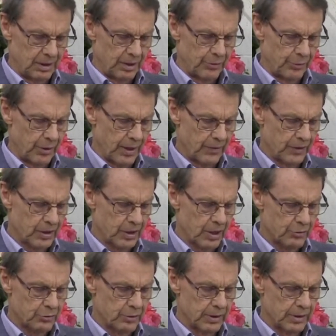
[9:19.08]
Throughout the
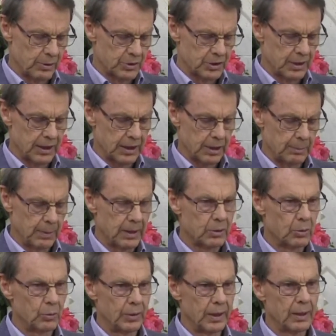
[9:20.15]
country, there is an
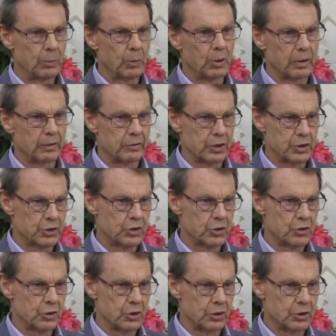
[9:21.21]
ecumenical network of Christian
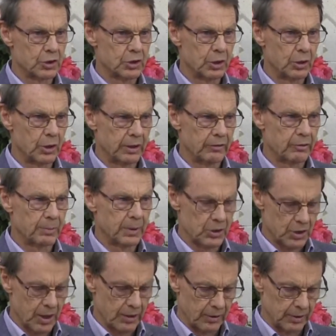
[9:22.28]
churches learning from
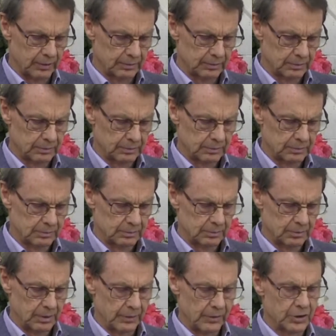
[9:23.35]
each other.
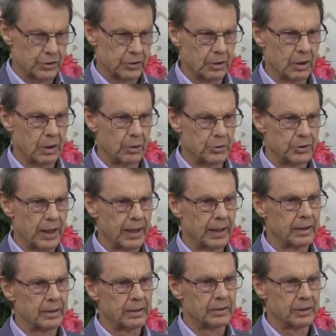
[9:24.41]
This includes
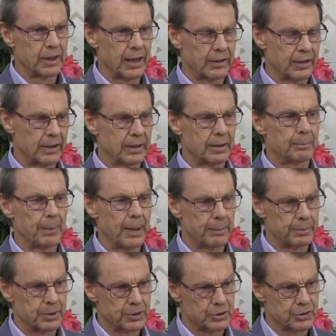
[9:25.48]
Anglican, Catholic,
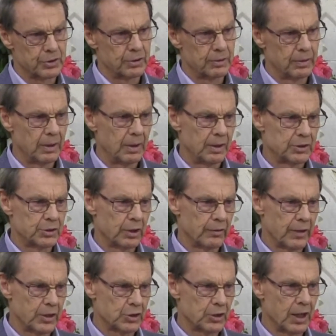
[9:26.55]
Baptist,
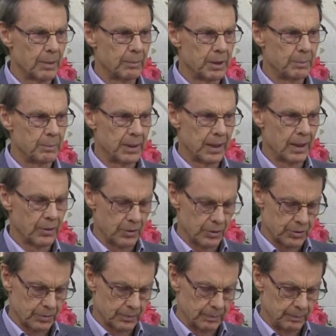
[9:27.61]
Salvation Army, and many
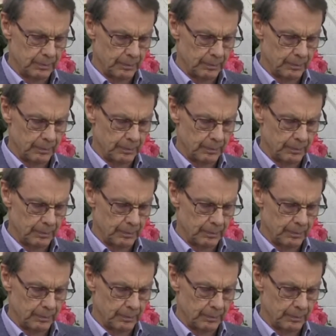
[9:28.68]
others.